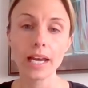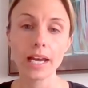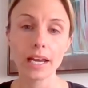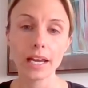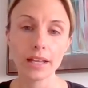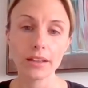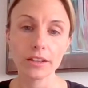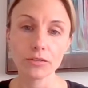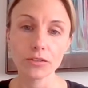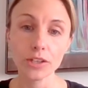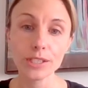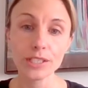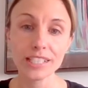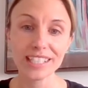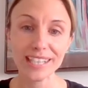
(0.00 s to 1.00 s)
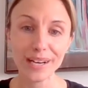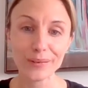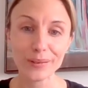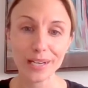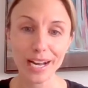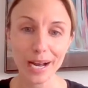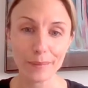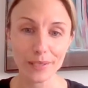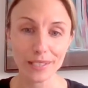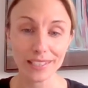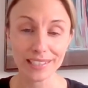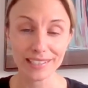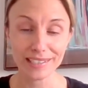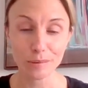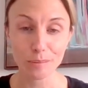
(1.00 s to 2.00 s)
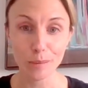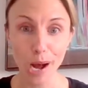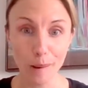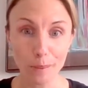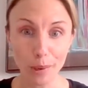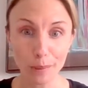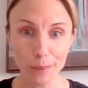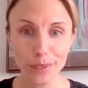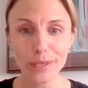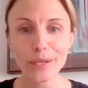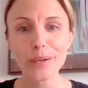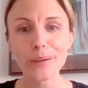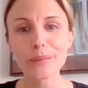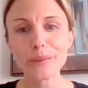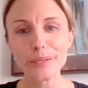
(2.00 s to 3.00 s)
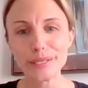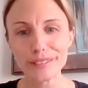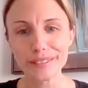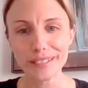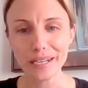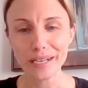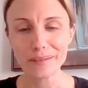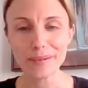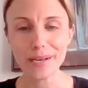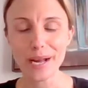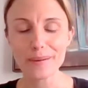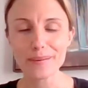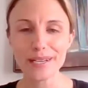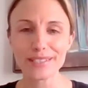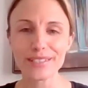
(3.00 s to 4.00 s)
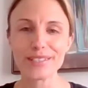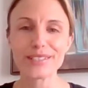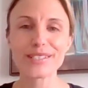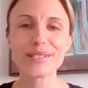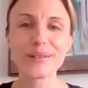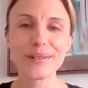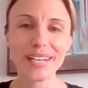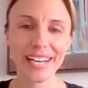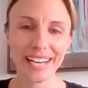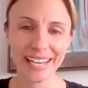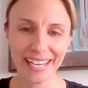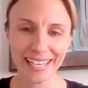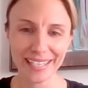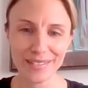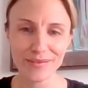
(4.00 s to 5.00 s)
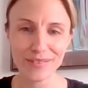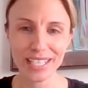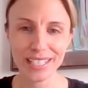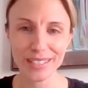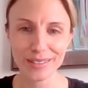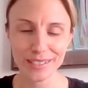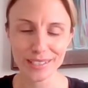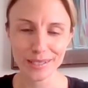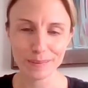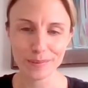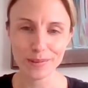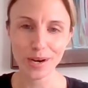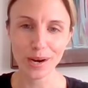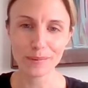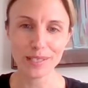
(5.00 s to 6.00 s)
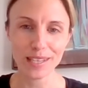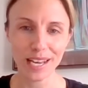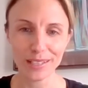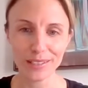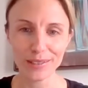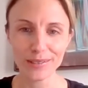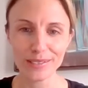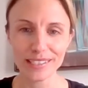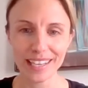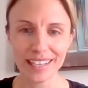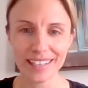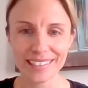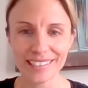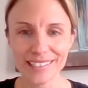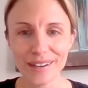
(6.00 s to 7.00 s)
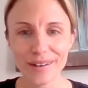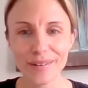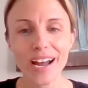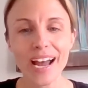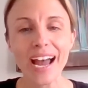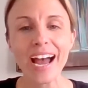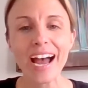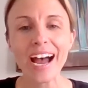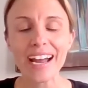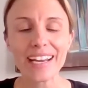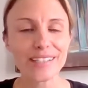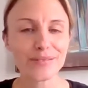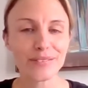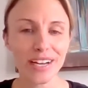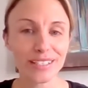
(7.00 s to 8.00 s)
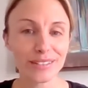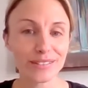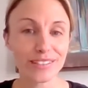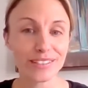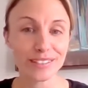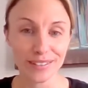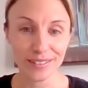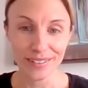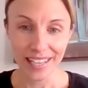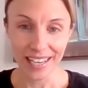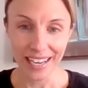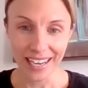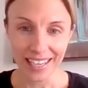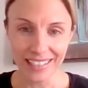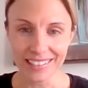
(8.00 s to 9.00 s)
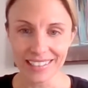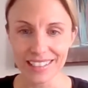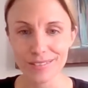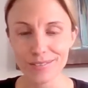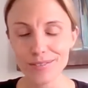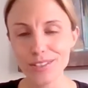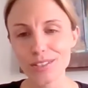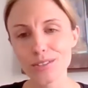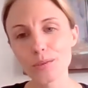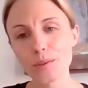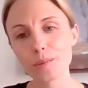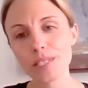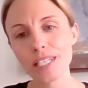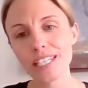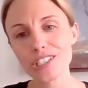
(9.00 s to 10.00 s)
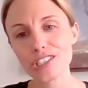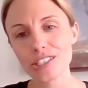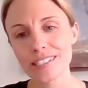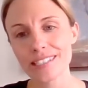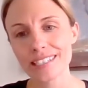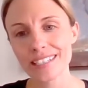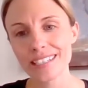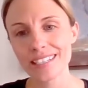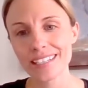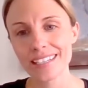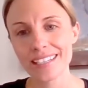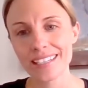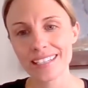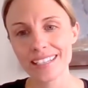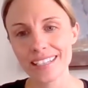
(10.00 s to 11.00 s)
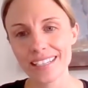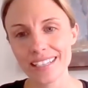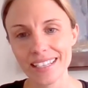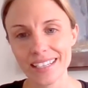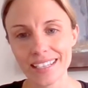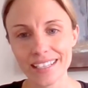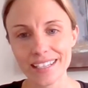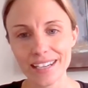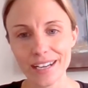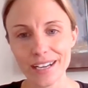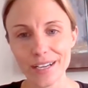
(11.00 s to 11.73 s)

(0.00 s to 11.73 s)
And the first thing that will happen is a pop-up will come on your screen and invite you to subscribe to that newsletter. So I invite you to do that if you would be interested in getting